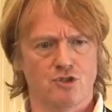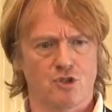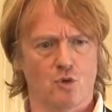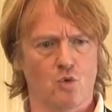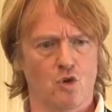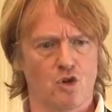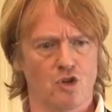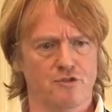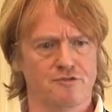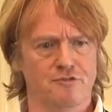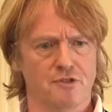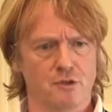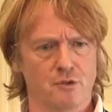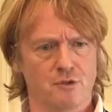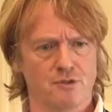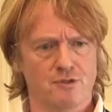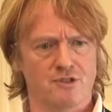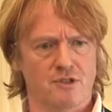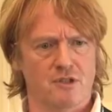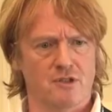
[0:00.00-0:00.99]
the world
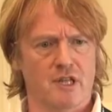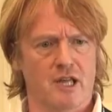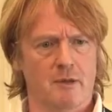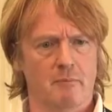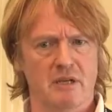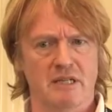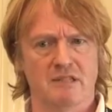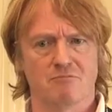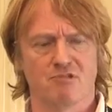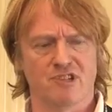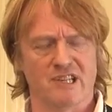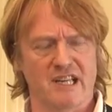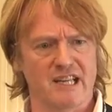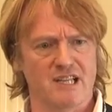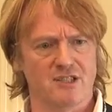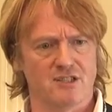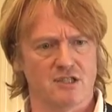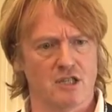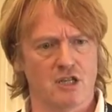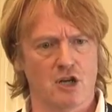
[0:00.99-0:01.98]
views that they're bringing
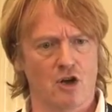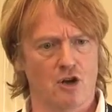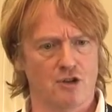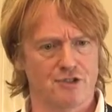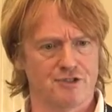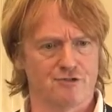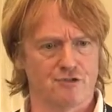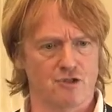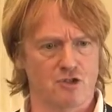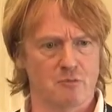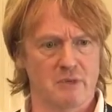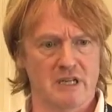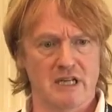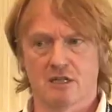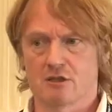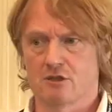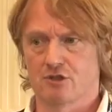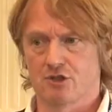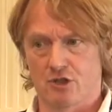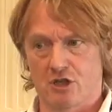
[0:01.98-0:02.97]
into the
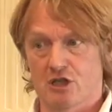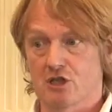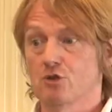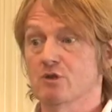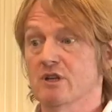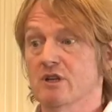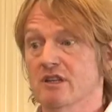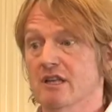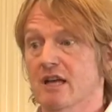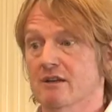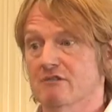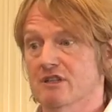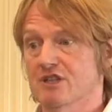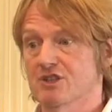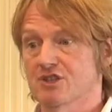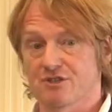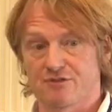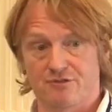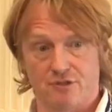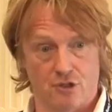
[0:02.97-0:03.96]
classroom, including their
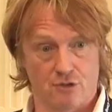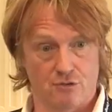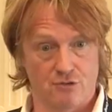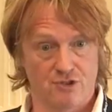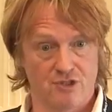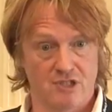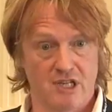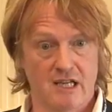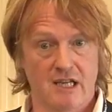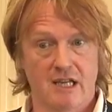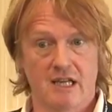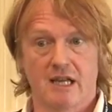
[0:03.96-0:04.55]
religious views.